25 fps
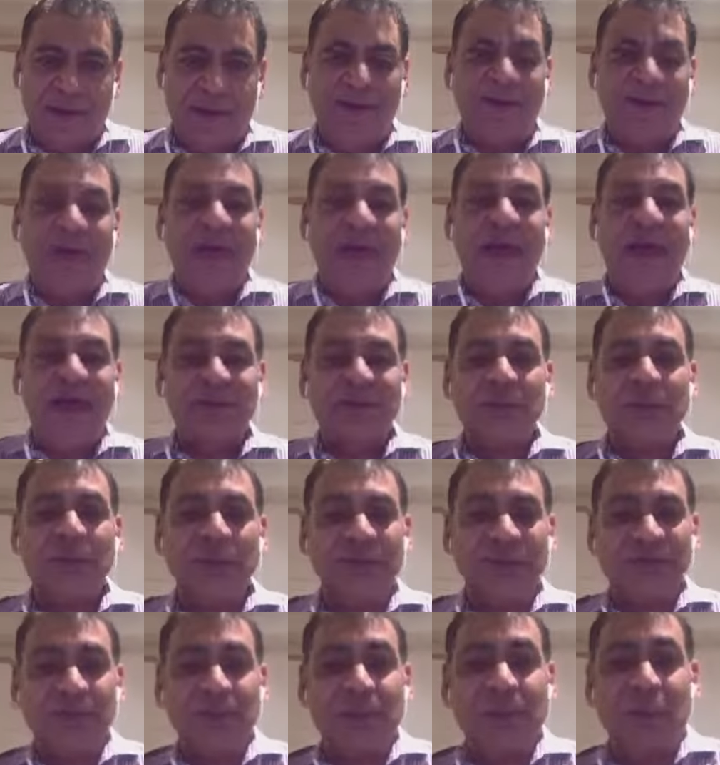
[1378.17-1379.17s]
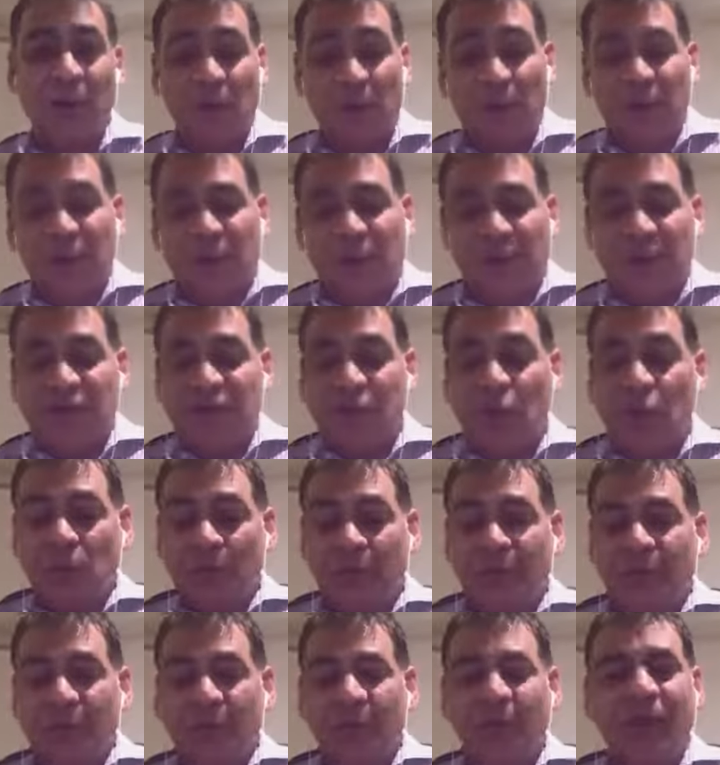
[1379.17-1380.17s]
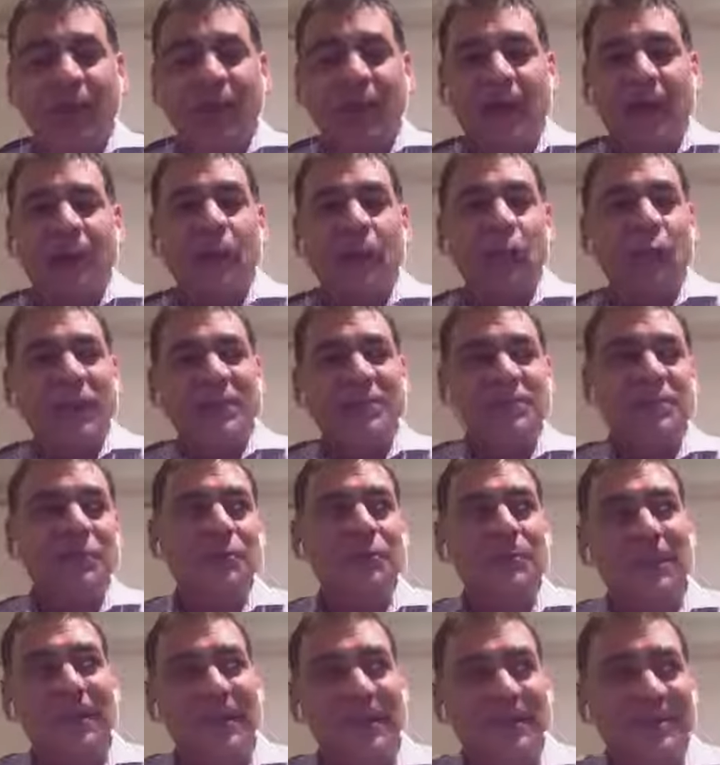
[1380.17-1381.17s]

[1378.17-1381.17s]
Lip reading: And that's what it's about. And so I went to my